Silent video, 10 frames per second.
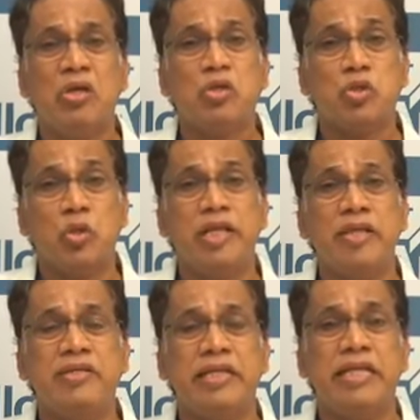so
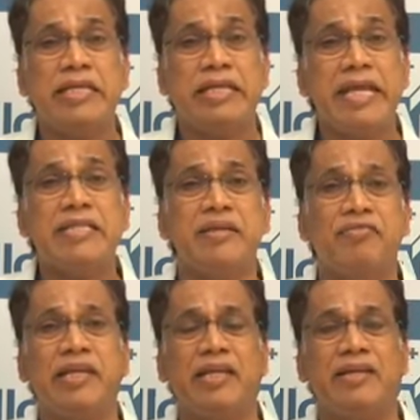that in case of
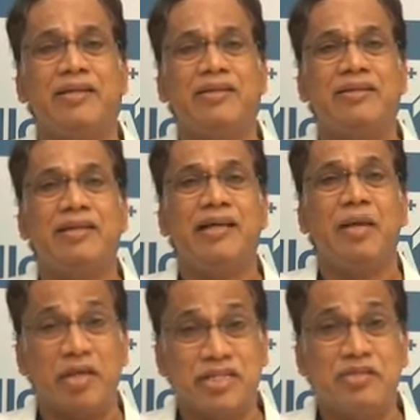any
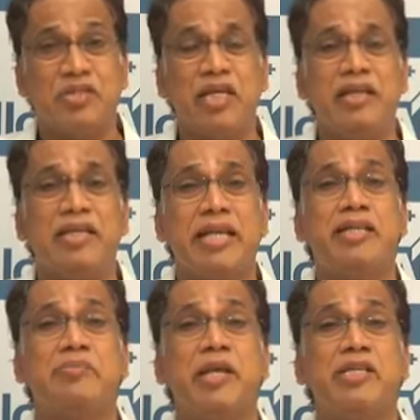emergency, in
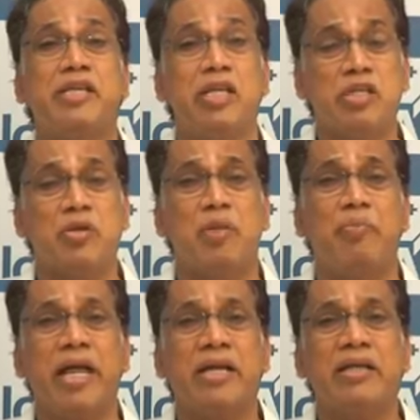case patient needs to come
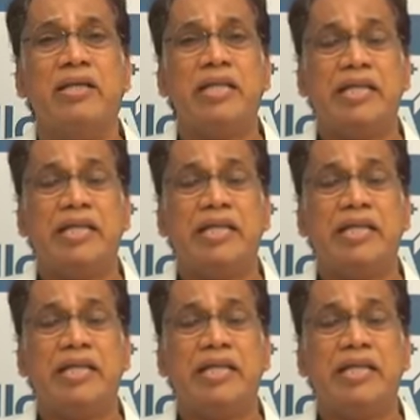back,